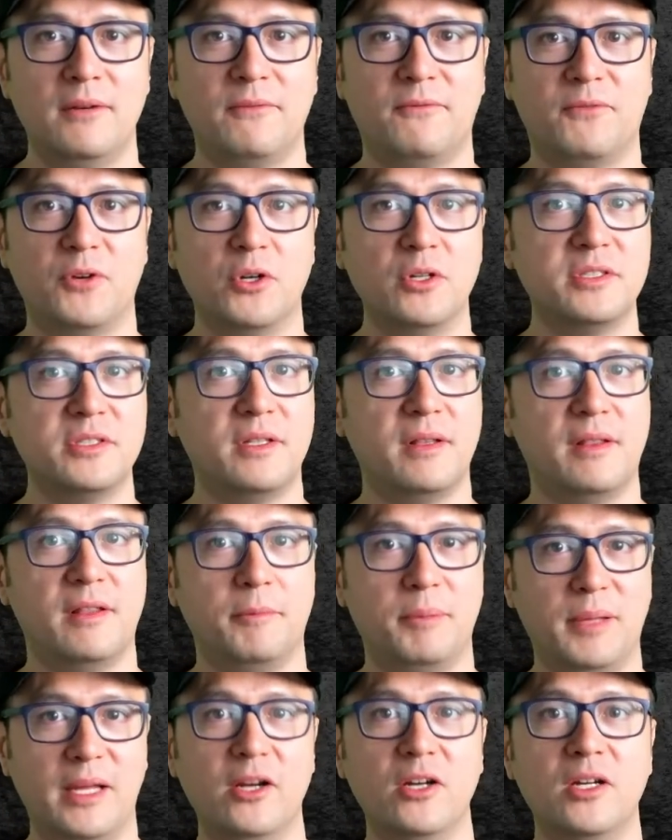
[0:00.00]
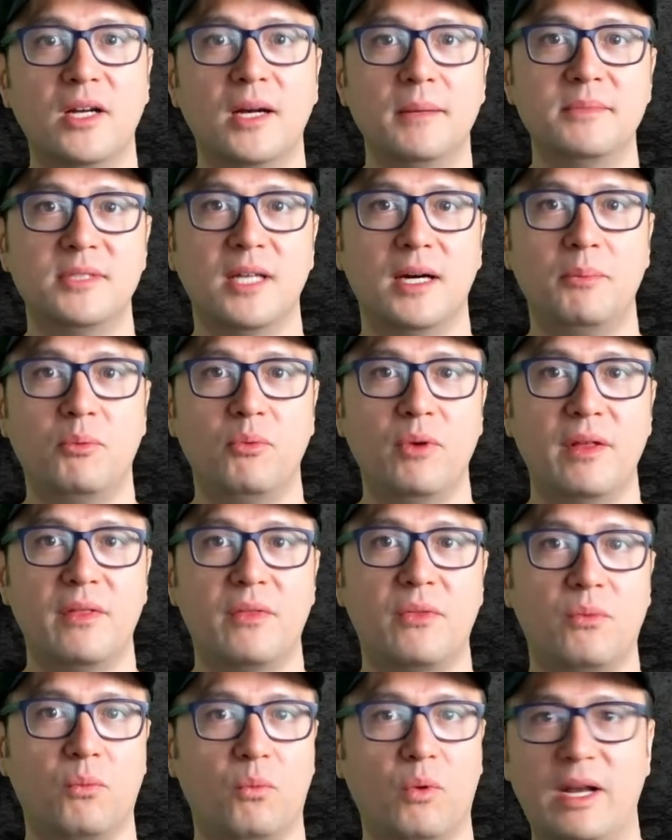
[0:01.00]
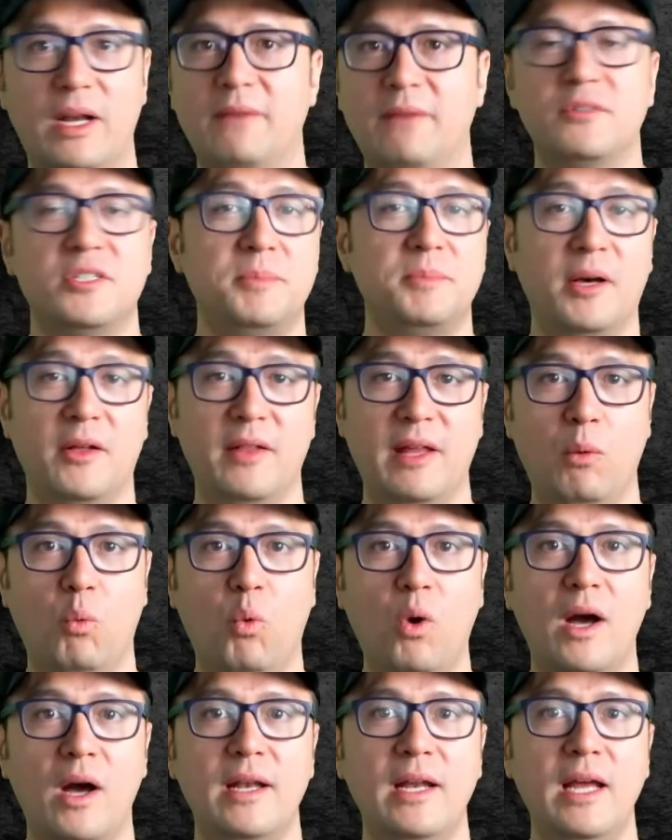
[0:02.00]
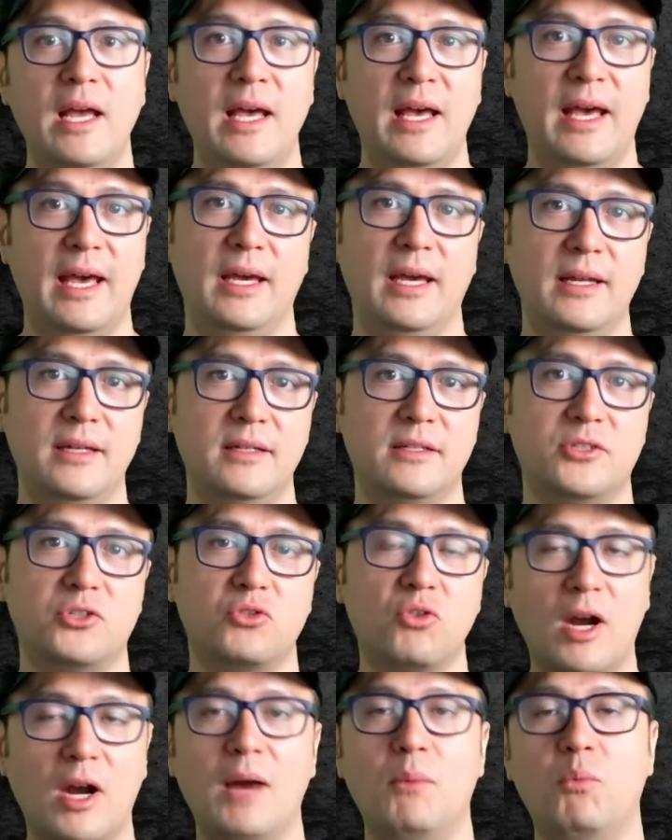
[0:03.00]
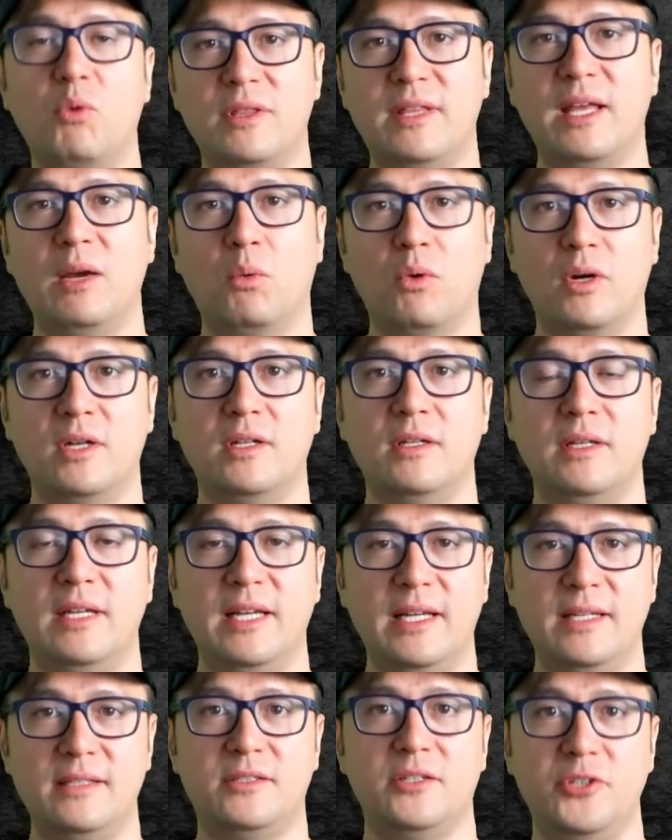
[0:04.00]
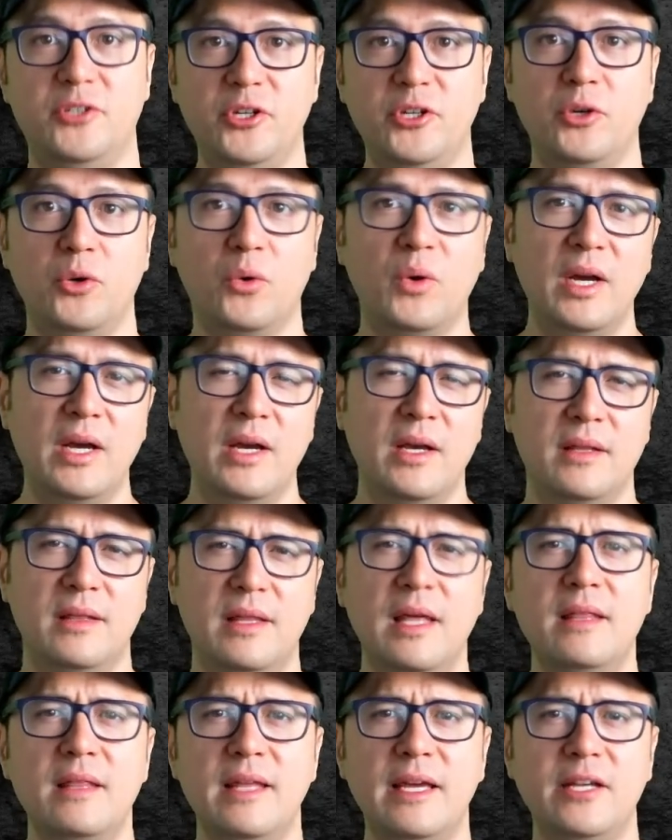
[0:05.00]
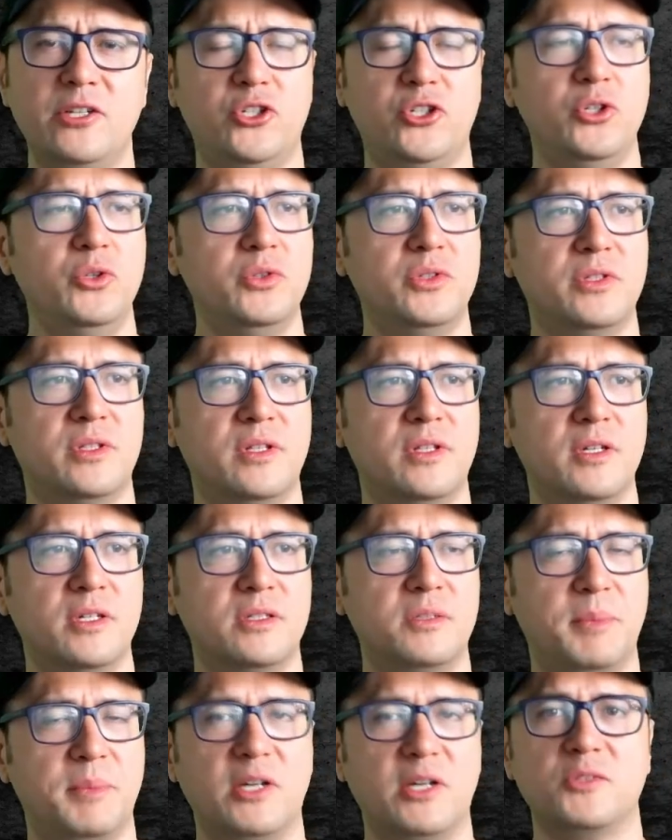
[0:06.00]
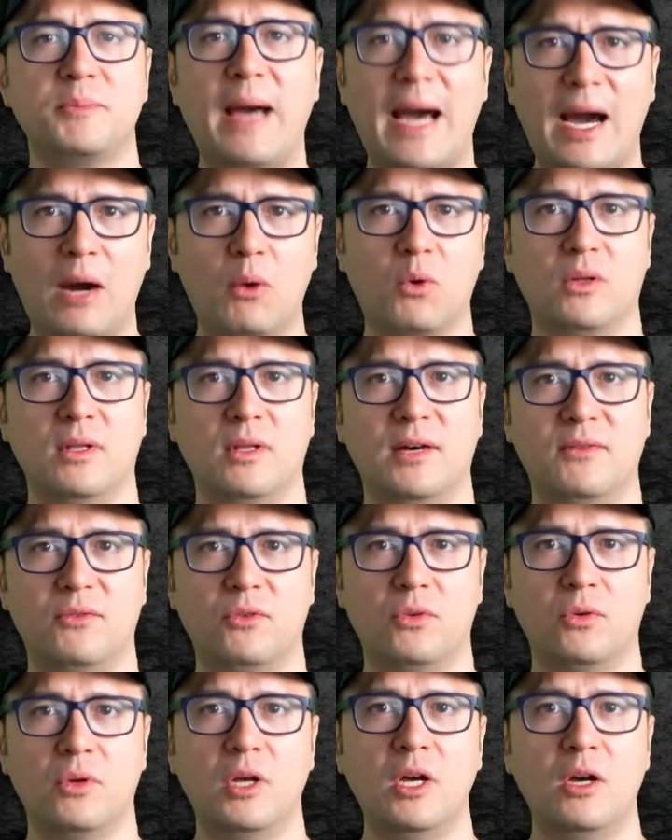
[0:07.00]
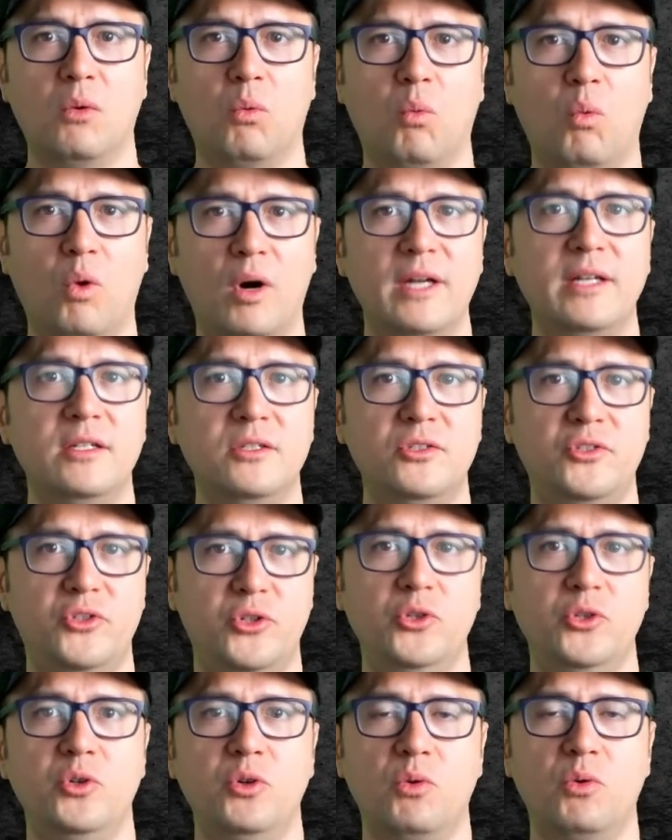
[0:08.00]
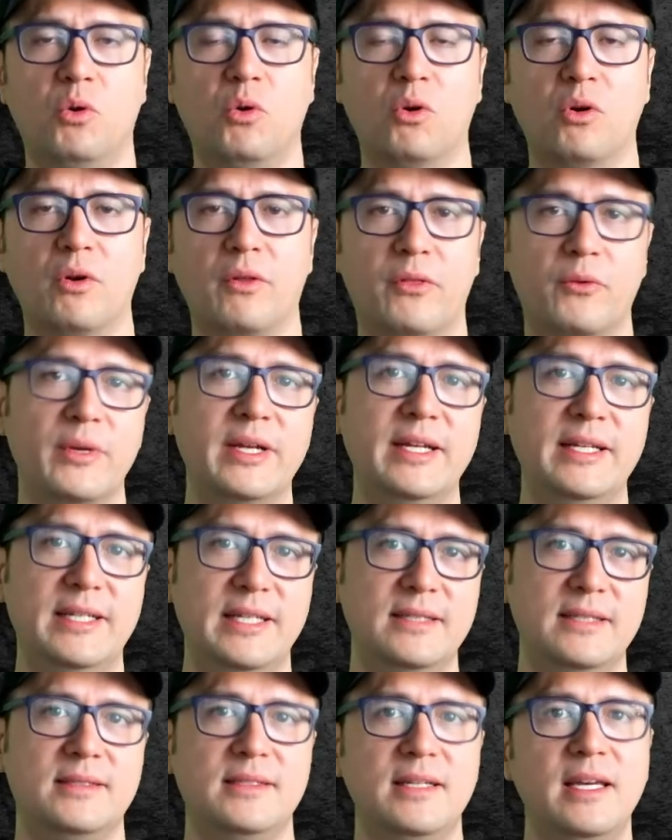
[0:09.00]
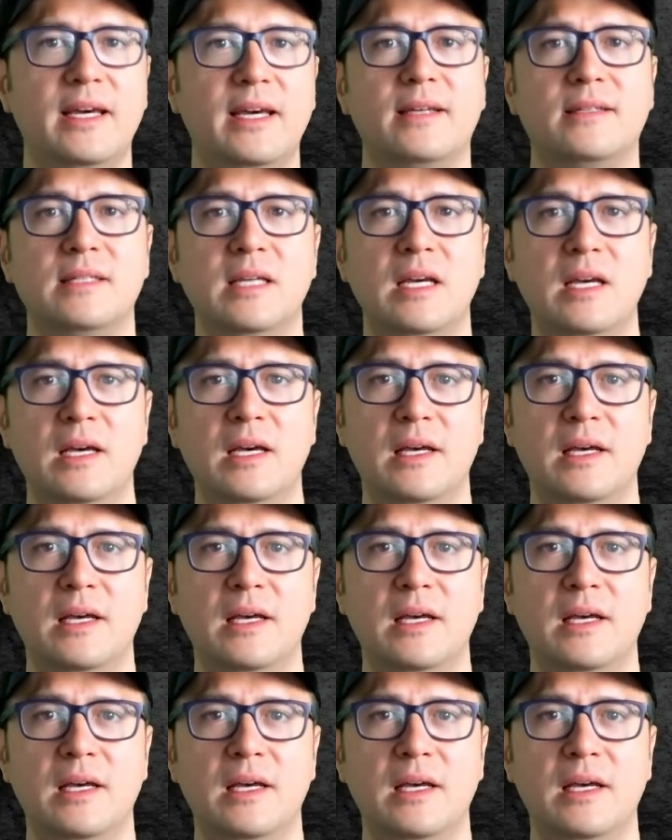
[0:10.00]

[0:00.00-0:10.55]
First, the player comes up with whatever spell they want and describe what they want it to do. Then they choose the spell's power level, 1, 2, or 3d6.